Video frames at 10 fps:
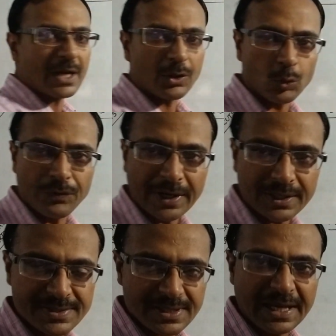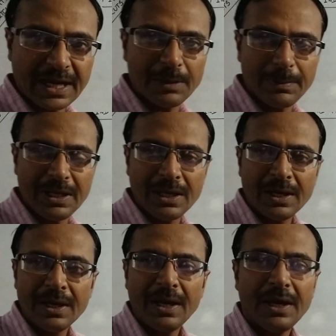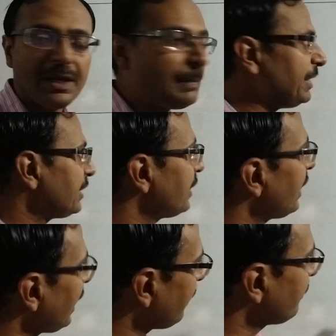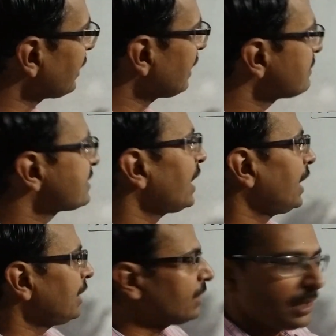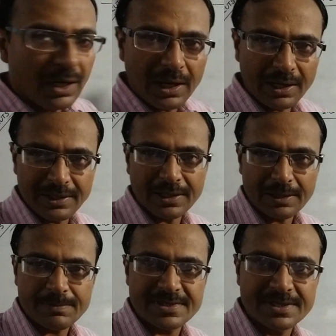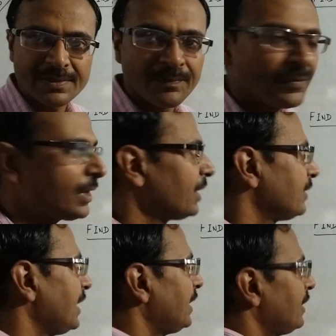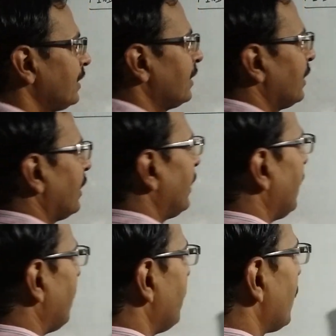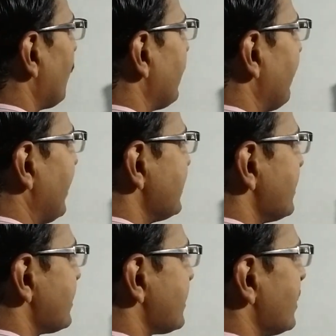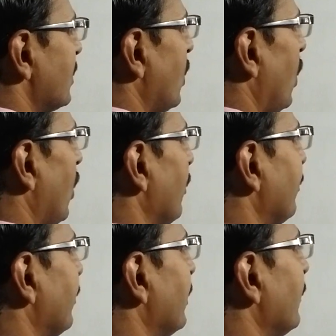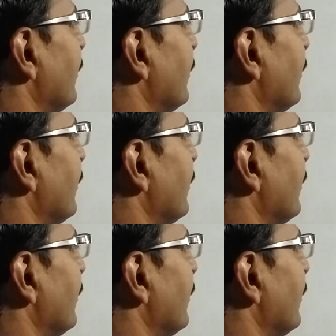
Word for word: there are two factors a and b repeated m times and n times. Then number of divisors of